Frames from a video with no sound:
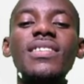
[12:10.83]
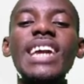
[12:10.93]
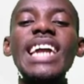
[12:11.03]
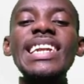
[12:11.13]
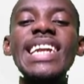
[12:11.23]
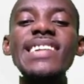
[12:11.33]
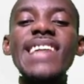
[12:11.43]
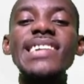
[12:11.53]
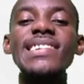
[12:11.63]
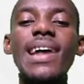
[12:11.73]
It needs
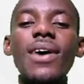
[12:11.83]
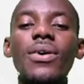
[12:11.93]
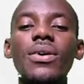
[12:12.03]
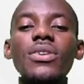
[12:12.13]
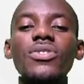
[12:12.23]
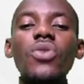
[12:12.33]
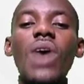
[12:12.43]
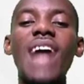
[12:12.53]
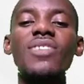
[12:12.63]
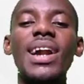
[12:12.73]
a cell. So
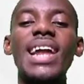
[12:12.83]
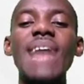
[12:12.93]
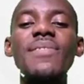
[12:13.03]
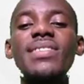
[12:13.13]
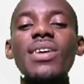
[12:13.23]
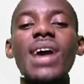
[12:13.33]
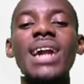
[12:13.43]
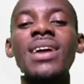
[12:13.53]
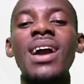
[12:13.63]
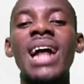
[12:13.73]
actually, every cell
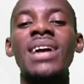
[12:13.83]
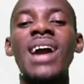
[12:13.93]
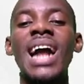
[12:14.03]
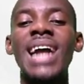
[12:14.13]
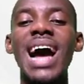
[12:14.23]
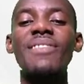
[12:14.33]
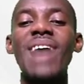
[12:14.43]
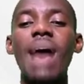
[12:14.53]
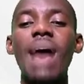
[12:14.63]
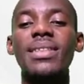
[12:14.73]
can have
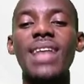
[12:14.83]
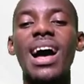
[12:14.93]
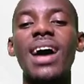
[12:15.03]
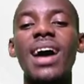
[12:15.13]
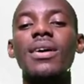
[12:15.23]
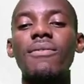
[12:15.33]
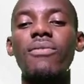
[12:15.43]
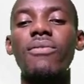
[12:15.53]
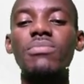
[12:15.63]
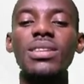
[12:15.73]
ammeter,
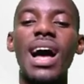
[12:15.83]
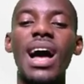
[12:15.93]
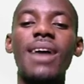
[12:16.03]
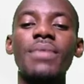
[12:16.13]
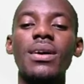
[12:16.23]
voltmeter,